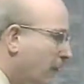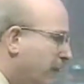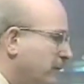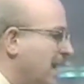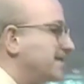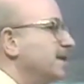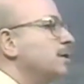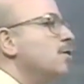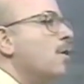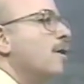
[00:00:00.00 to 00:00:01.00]
from let's
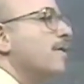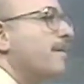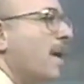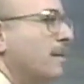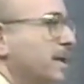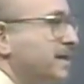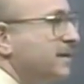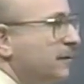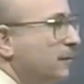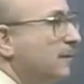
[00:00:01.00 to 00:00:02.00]
ignore the public
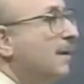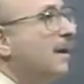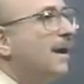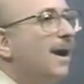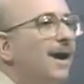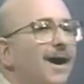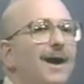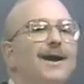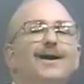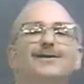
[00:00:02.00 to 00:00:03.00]
to, uh,
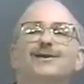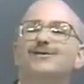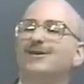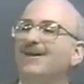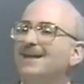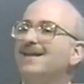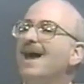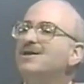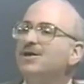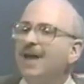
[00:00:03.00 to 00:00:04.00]
uh, to, to, let's
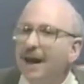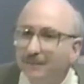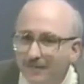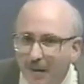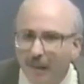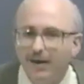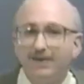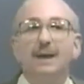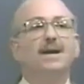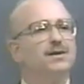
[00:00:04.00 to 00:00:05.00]
educate the public
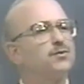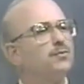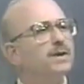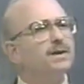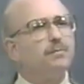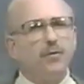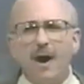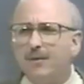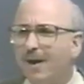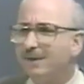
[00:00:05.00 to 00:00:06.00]
is real
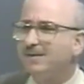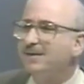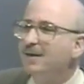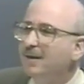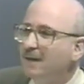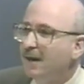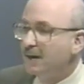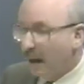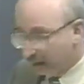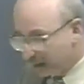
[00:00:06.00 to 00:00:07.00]
progress. Uh,
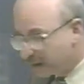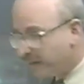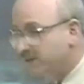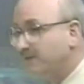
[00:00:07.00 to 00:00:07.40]
not least of its